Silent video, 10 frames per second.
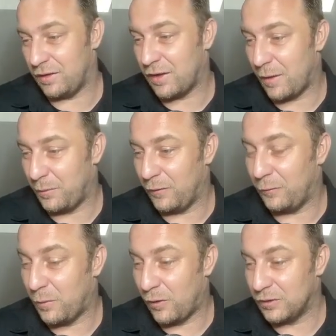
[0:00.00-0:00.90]
a couple of
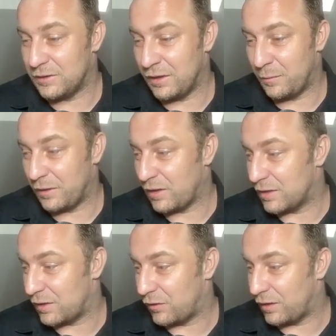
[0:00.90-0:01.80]
pawns here
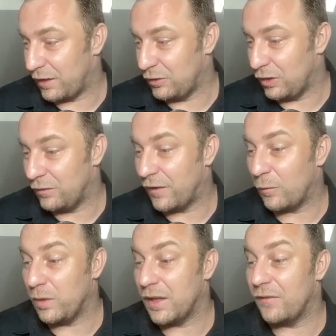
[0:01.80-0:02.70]
because after knight to e5
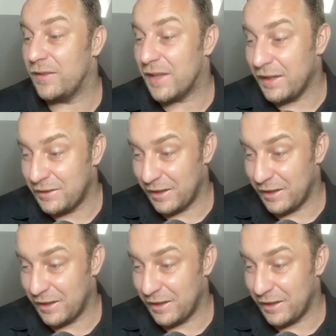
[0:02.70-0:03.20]
we have knight